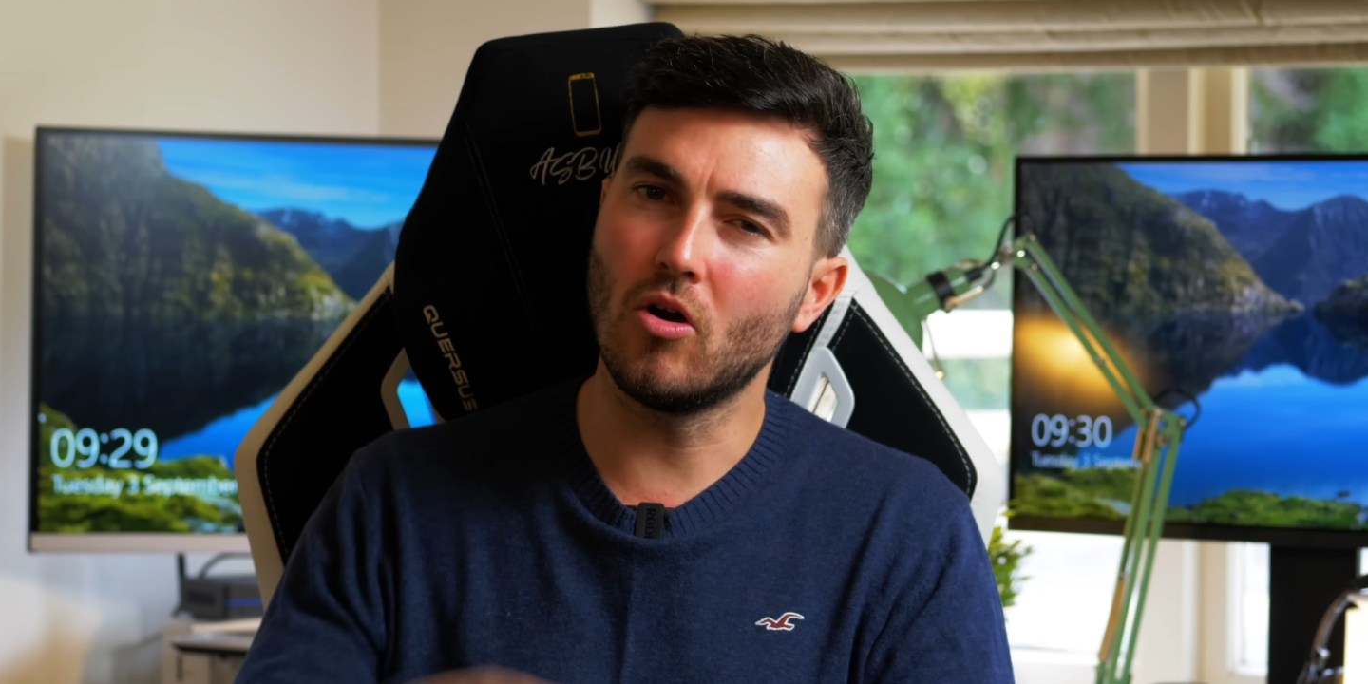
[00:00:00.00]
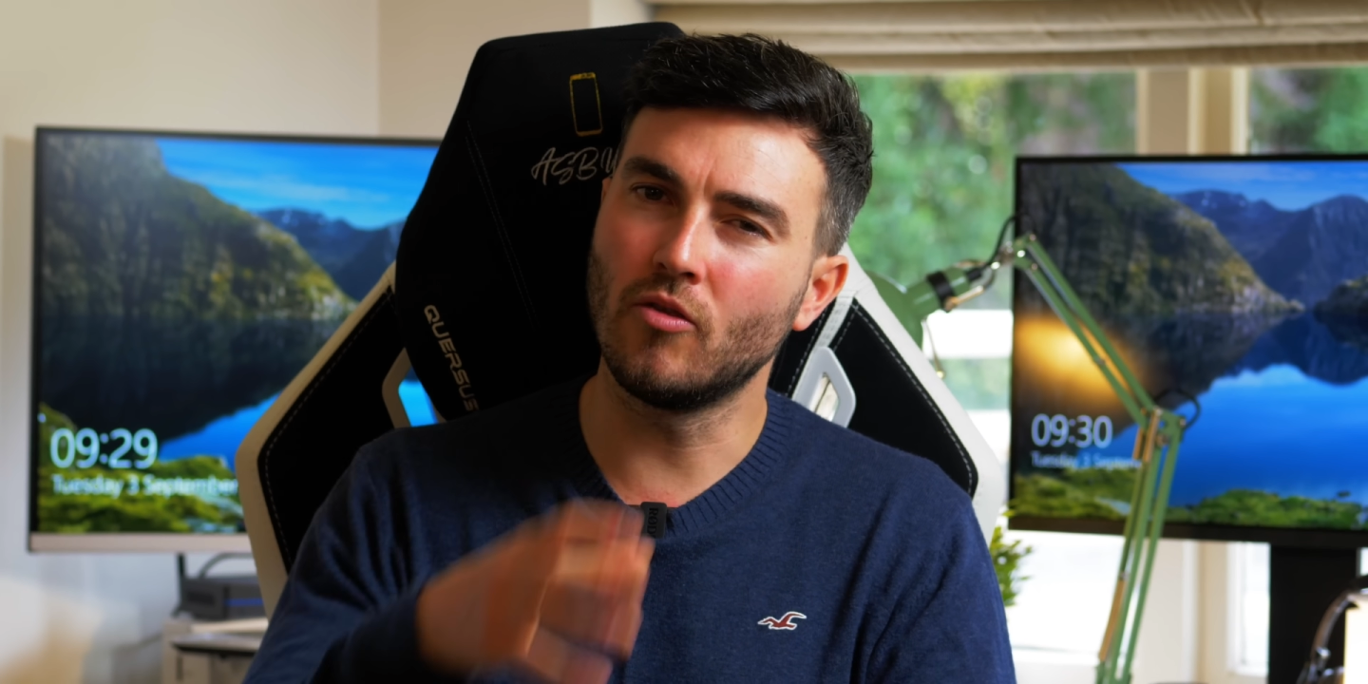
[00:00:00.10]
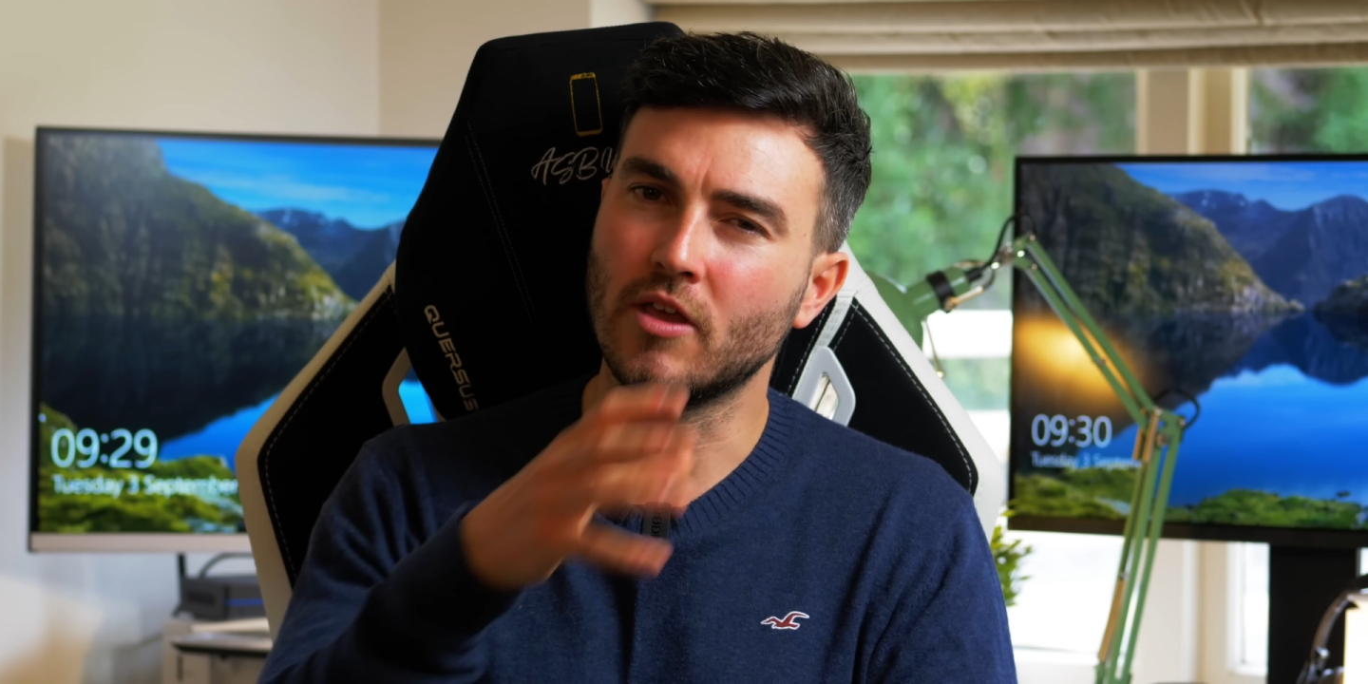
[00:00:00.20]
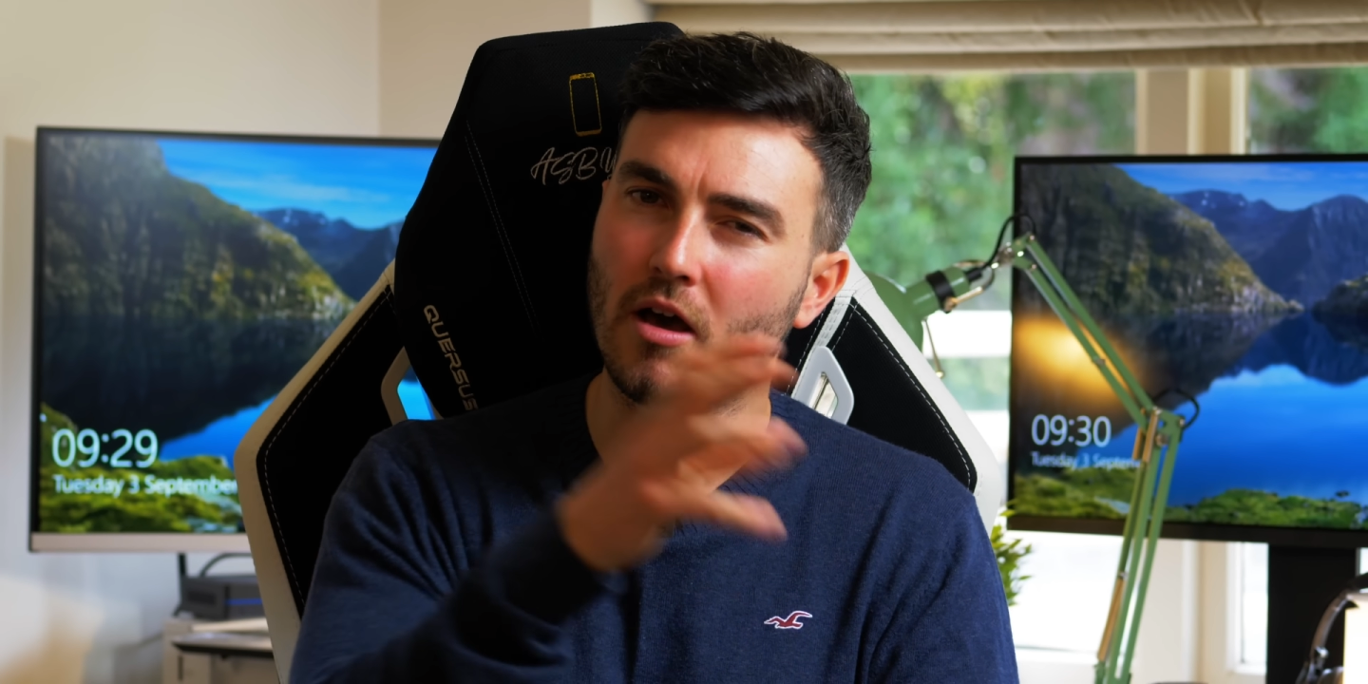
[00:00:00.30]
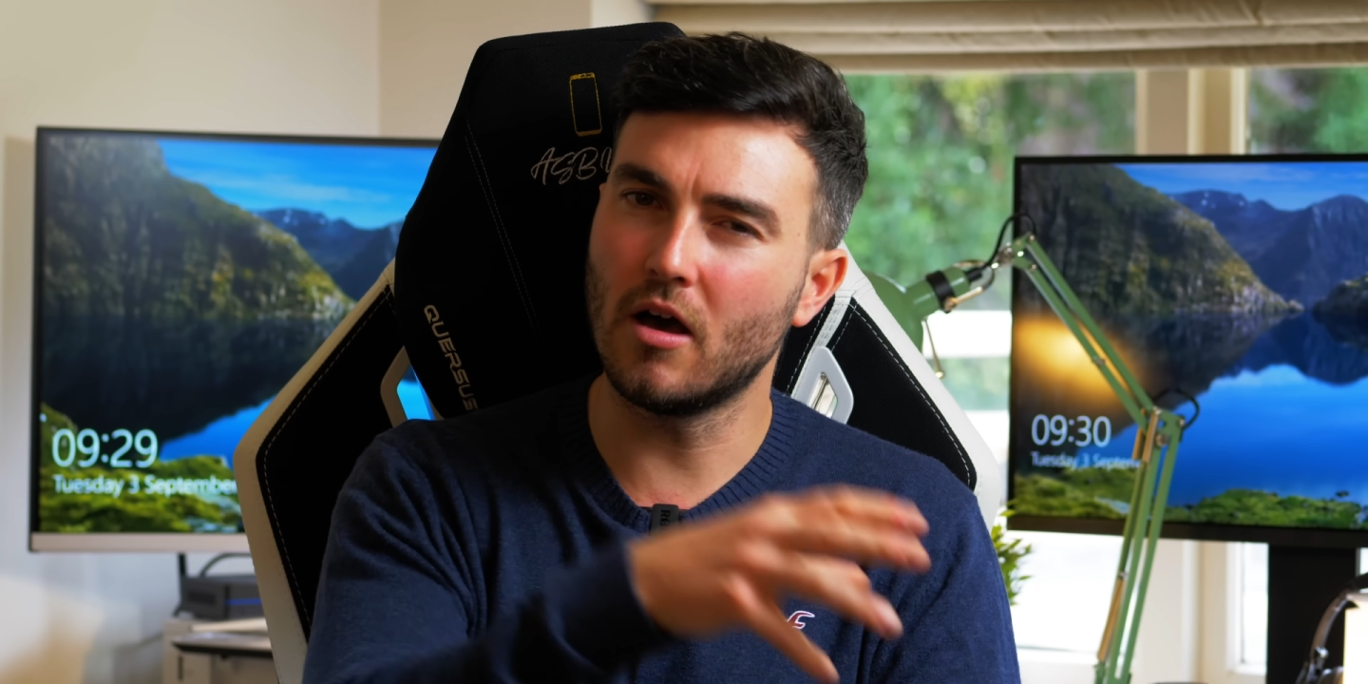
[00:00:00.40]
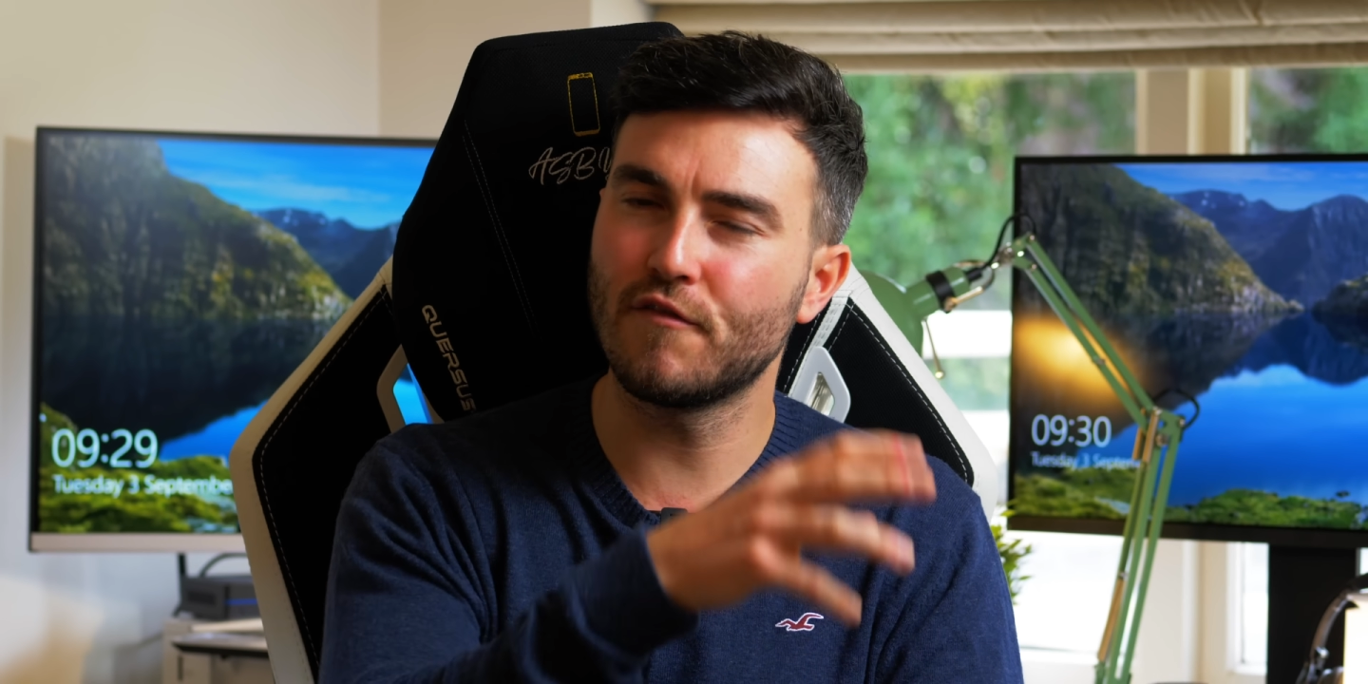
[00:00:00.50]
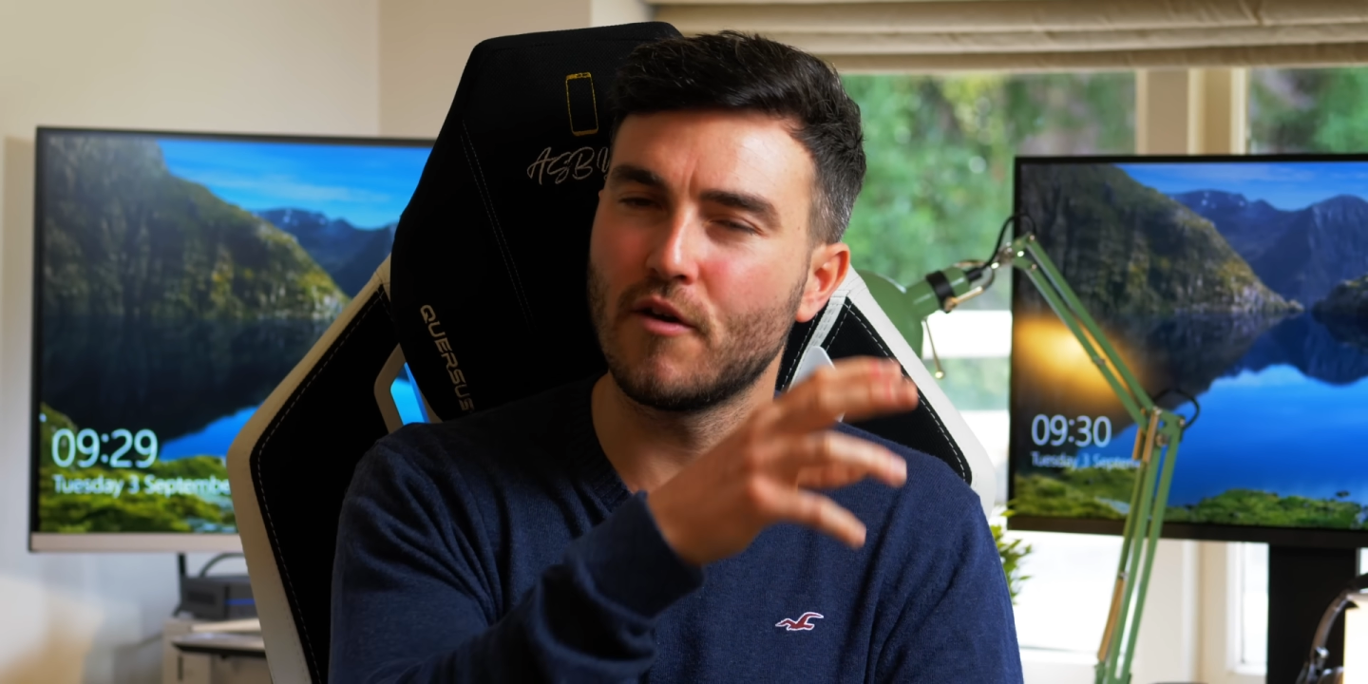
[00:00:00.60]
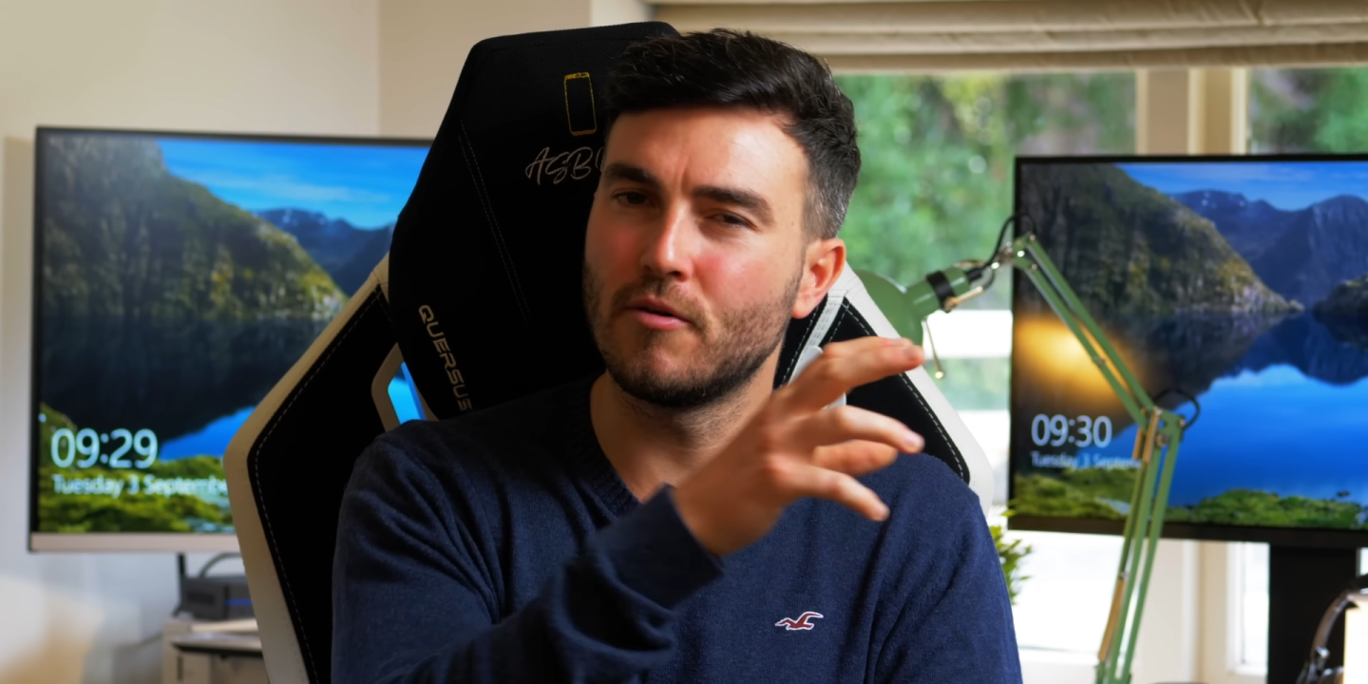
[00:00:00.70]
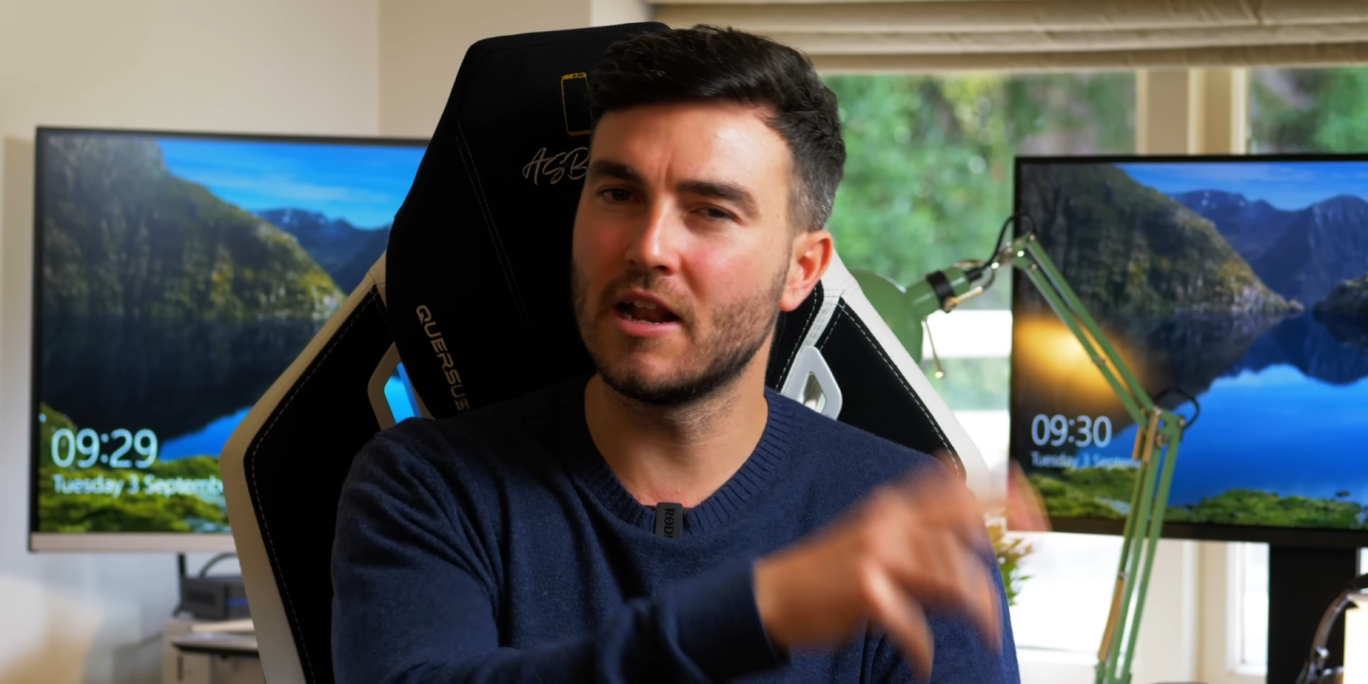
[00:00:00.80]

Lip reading: on the iPhone